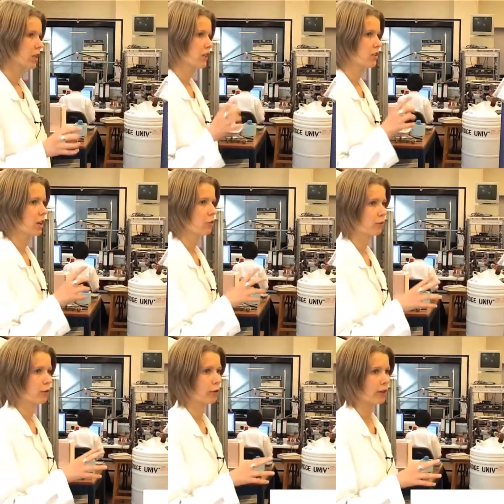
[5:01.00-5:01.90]
This
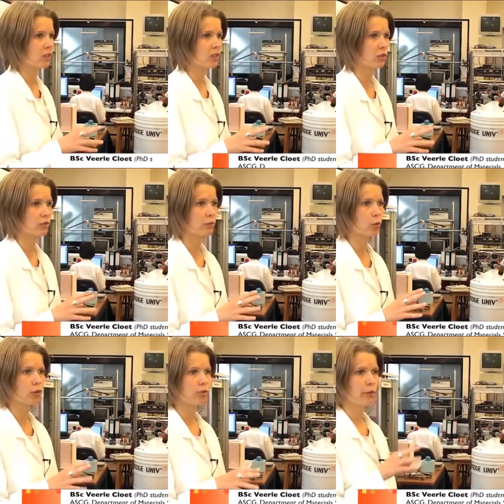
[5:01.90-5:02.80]
hydrofluoric acid is of
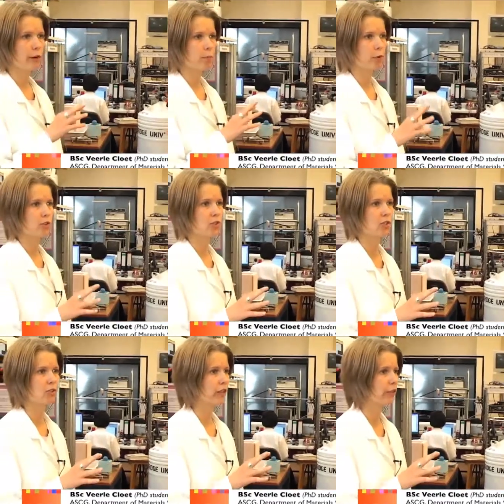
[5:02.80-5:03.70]
course very poisonous
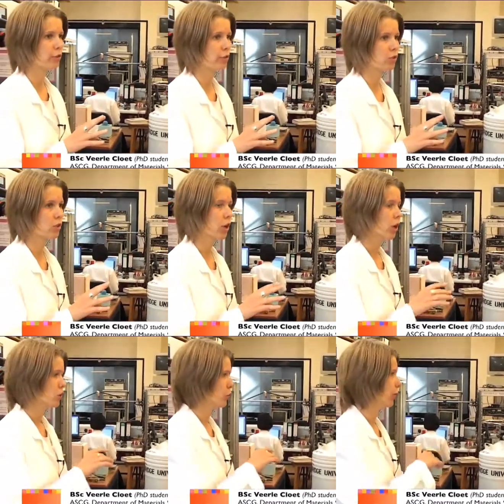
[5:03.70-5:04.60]
and dangerous,
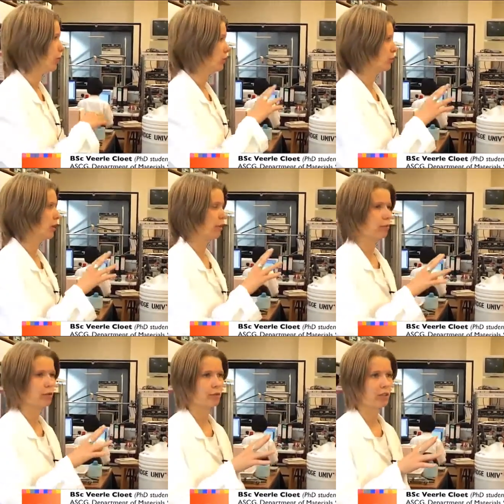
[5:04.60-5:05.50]
so we want to get
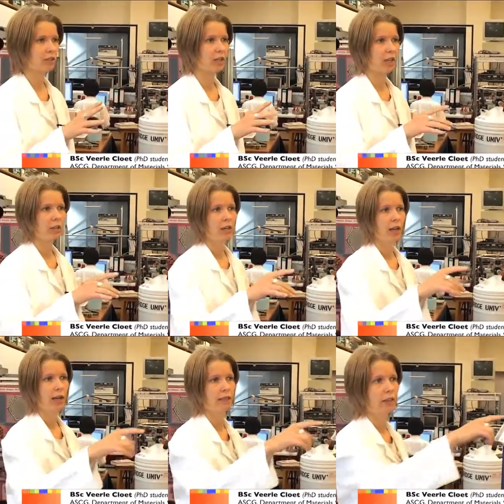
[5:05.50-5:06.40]
rid of that again,
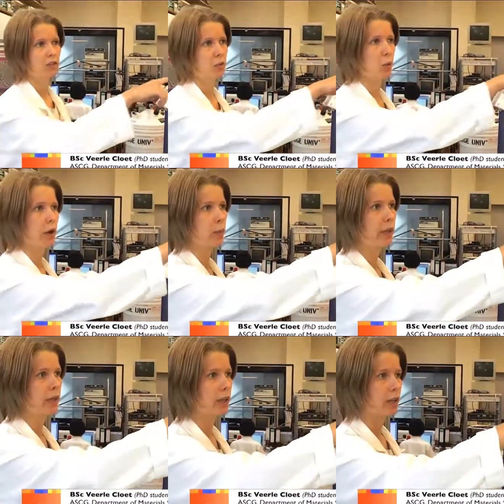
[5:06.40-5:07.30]
and that's why
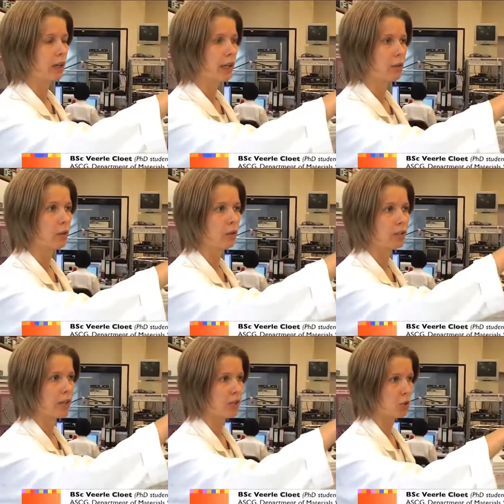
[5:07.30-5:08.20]
we let all
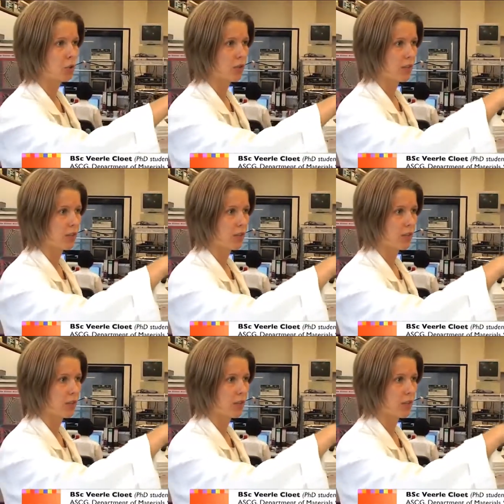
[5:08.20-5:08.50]
the exhaust